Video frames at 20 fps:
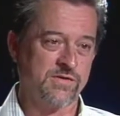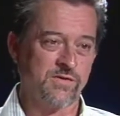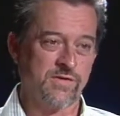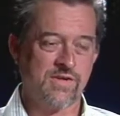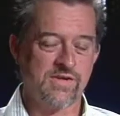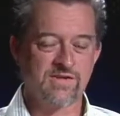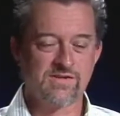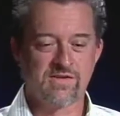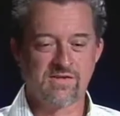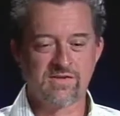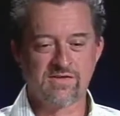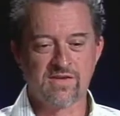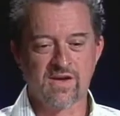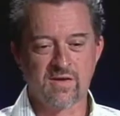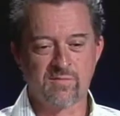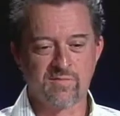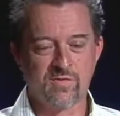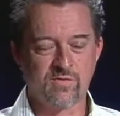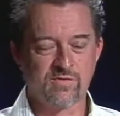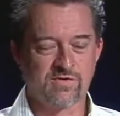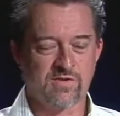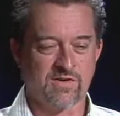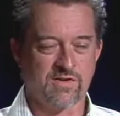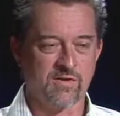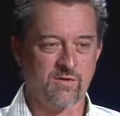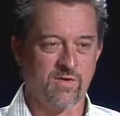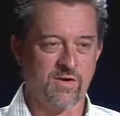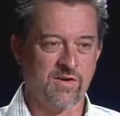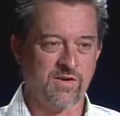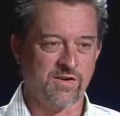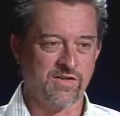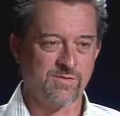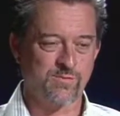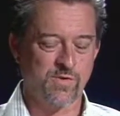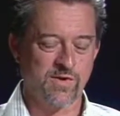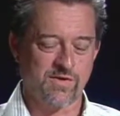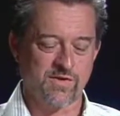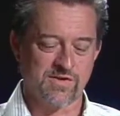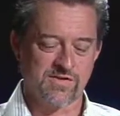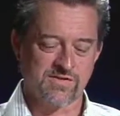So he's got boots on the ground
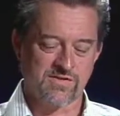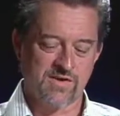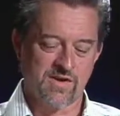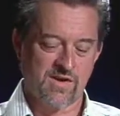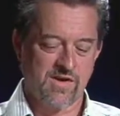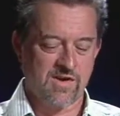experience